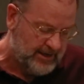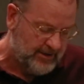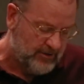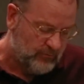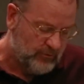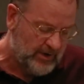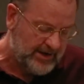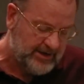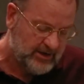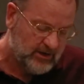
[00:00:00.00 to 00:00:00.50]

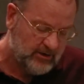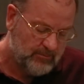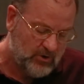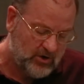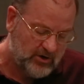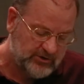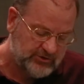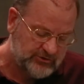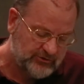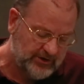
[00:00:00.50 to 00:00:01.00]
Regular
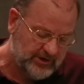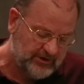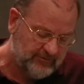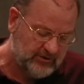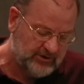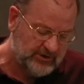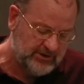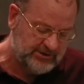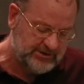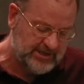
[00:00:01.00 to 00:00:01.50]
monitoring of
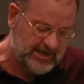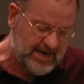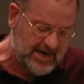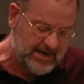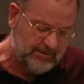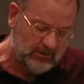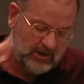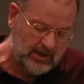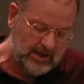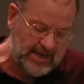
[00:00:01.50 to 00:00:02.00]
these
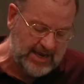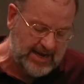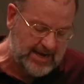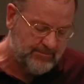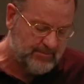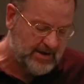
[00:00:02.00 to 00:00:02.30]
enable a land